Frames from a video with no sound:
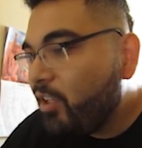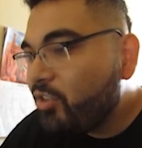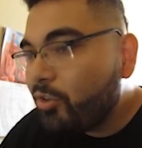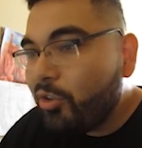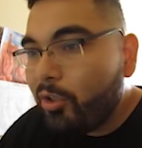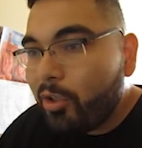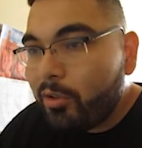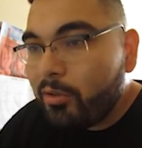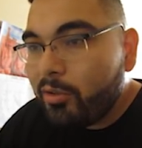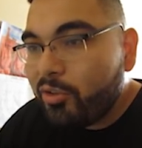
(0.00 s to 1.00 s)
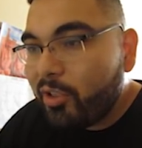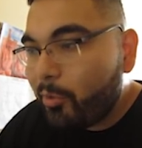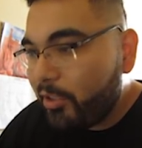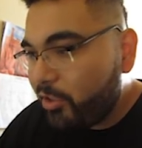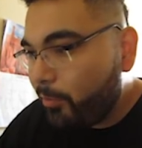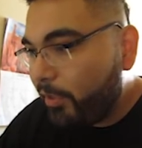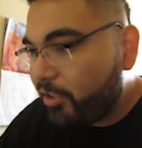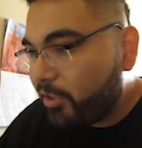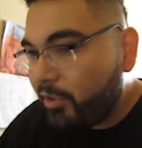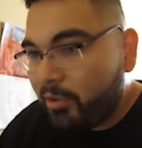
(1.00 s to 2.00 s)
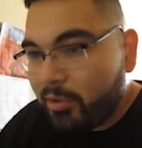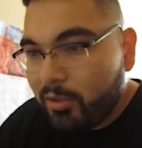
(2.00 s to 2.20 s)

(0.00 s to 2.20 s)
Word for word: So you go to the original picture.